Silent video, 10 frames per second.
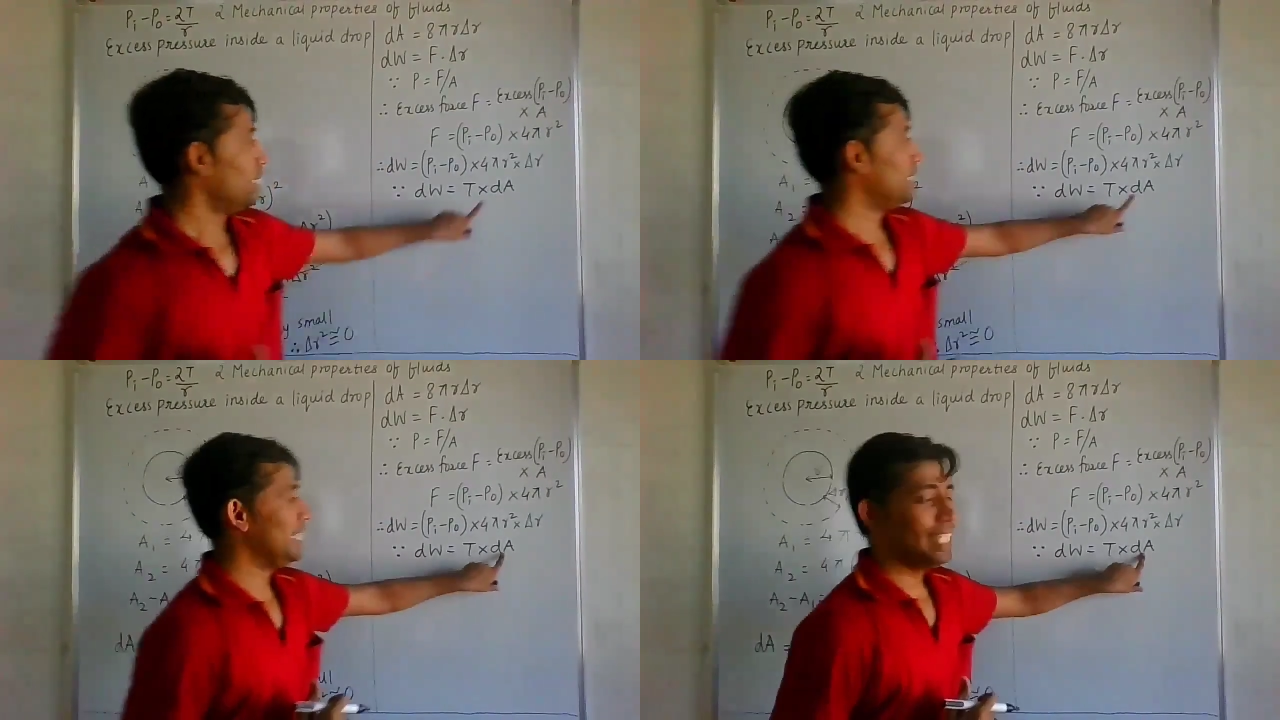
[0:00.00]

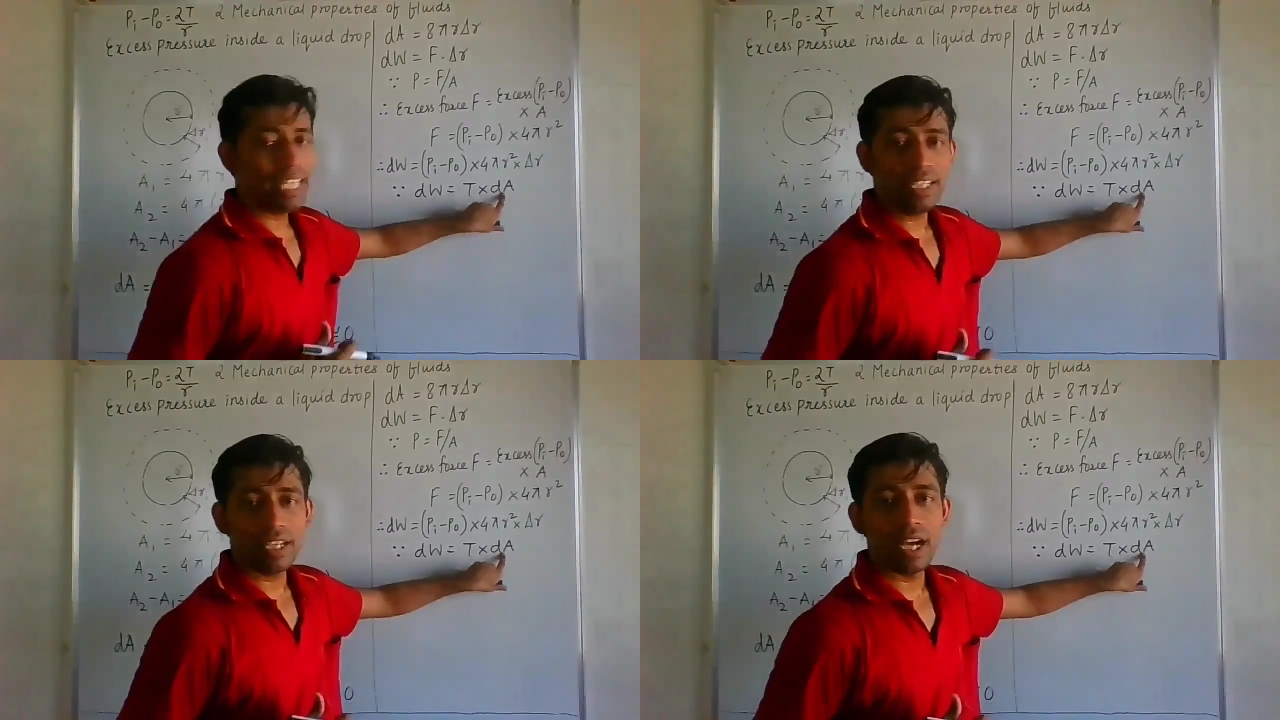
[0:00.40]

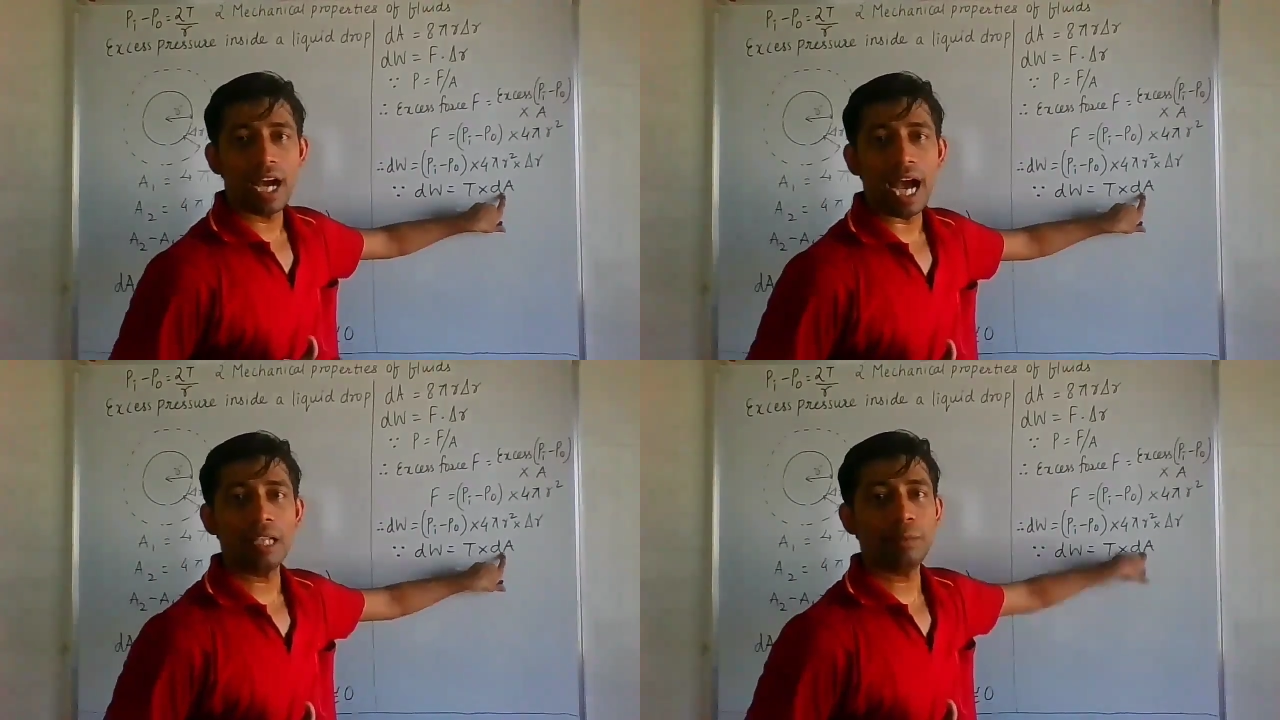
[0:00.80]
dA,
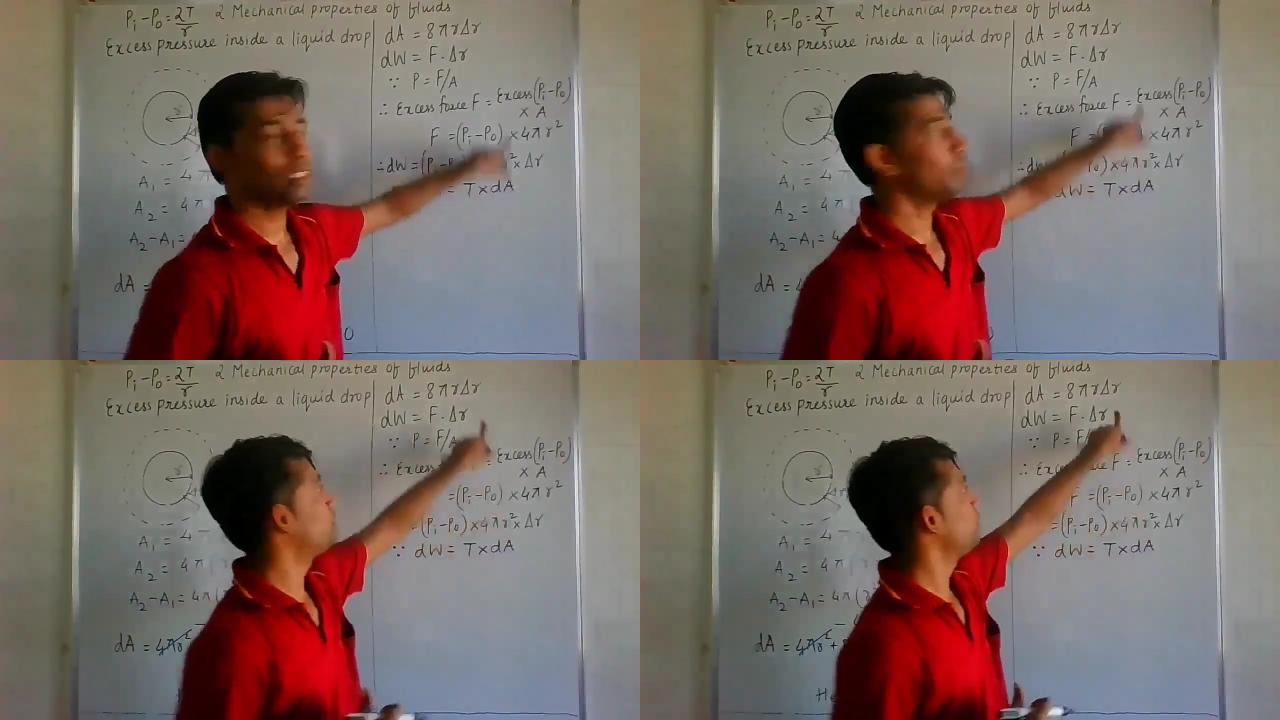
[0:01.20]
I will be
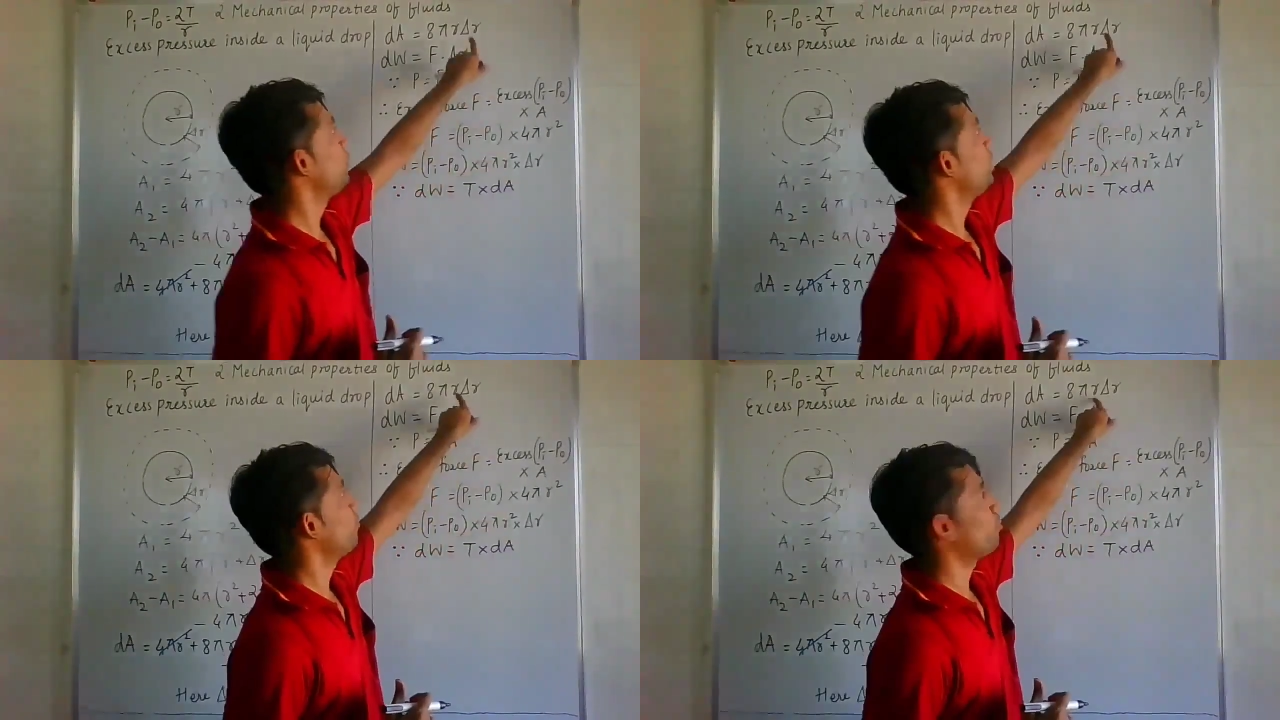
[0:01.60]

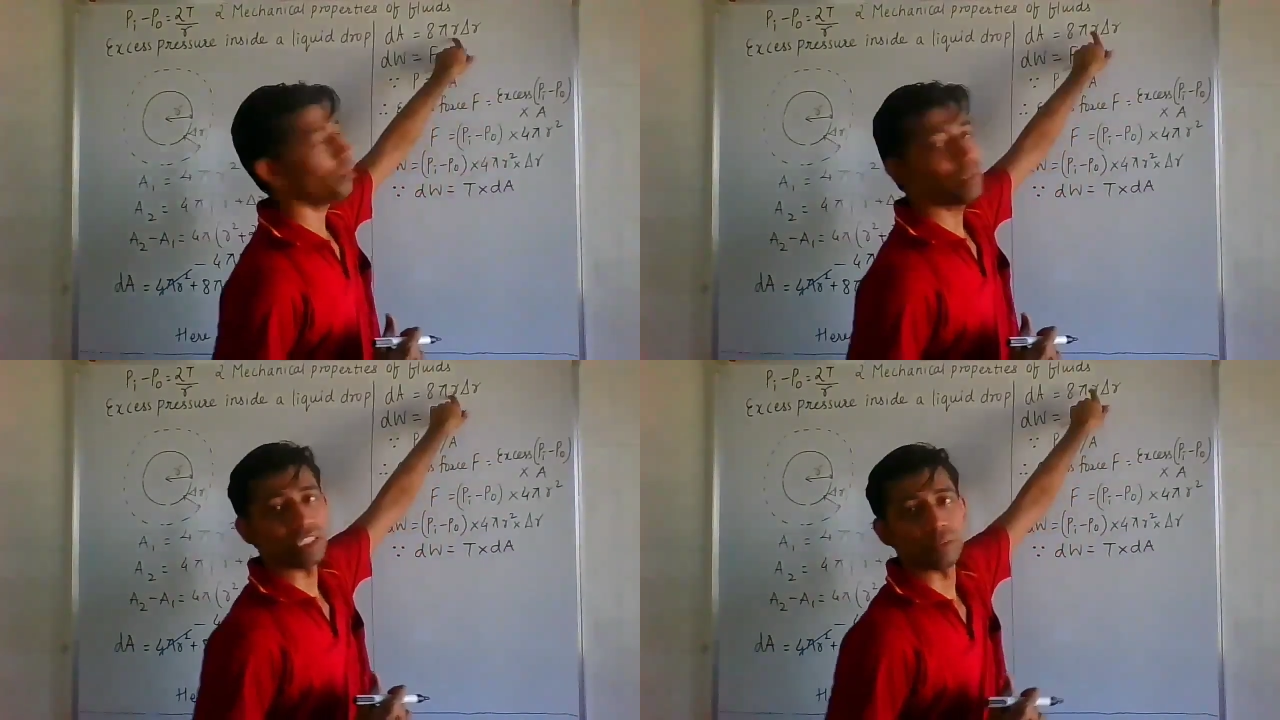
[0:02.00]
substituting
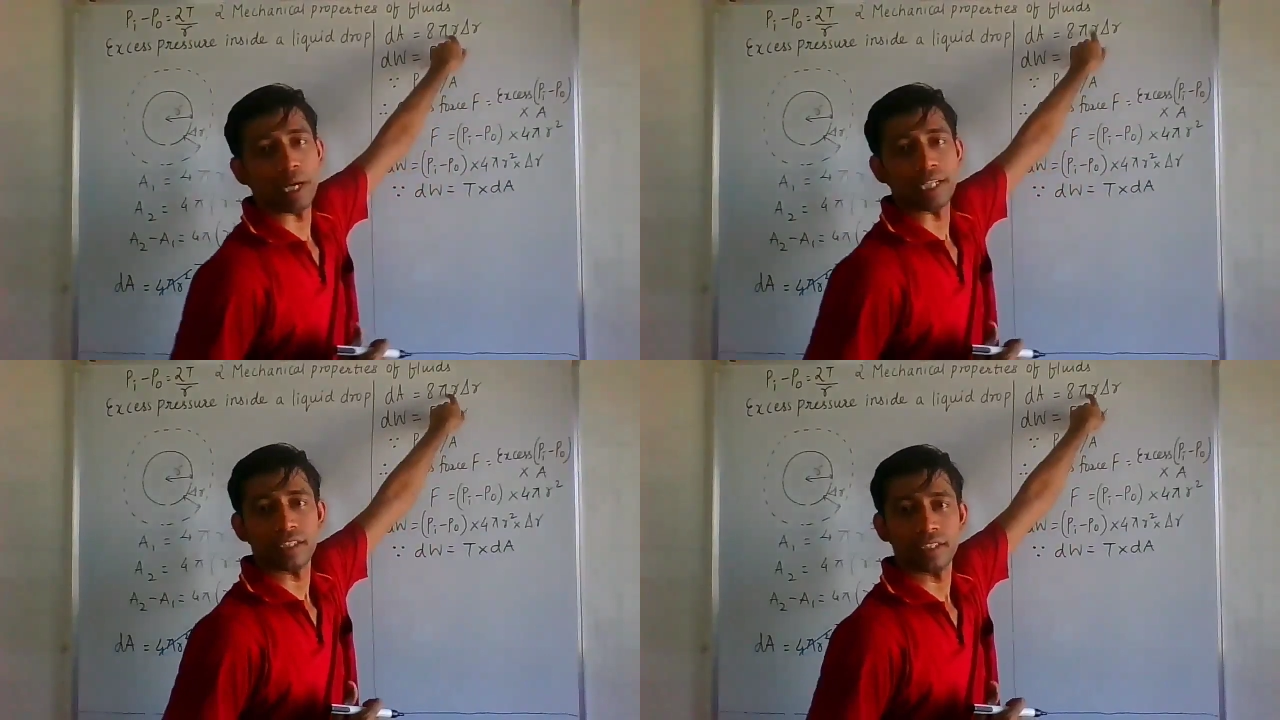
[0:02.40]
from this
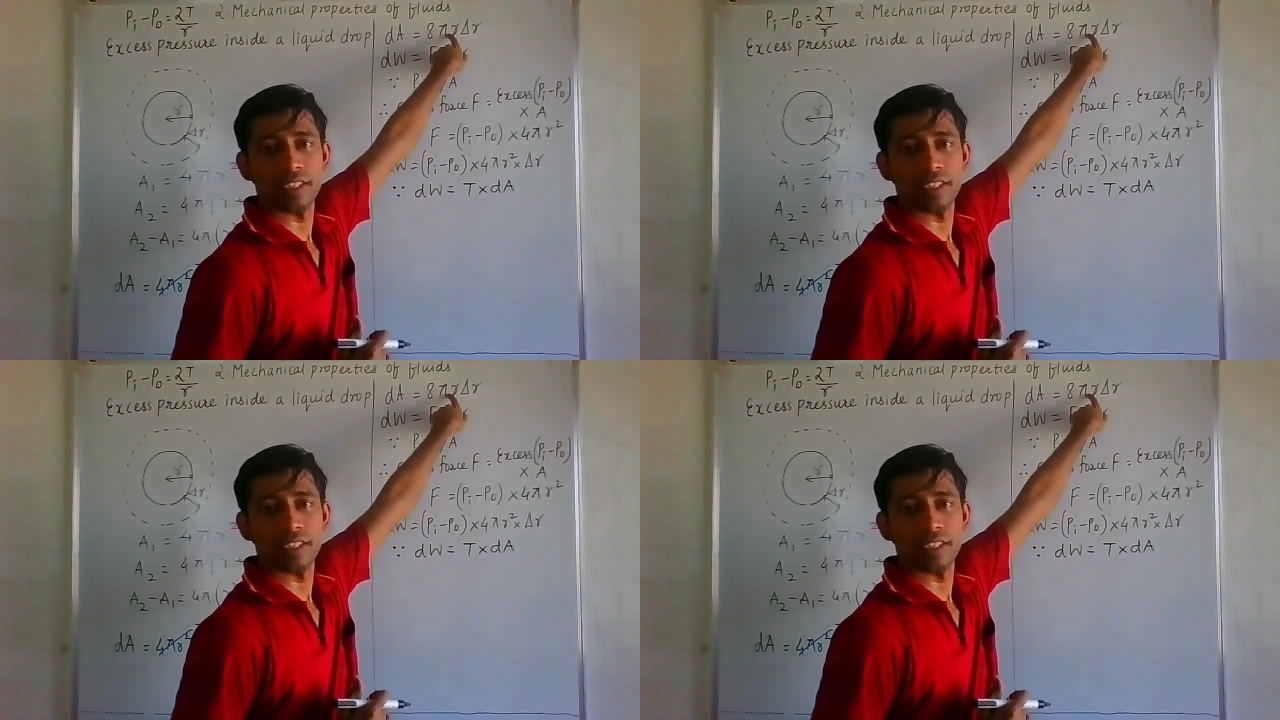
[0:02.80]
part.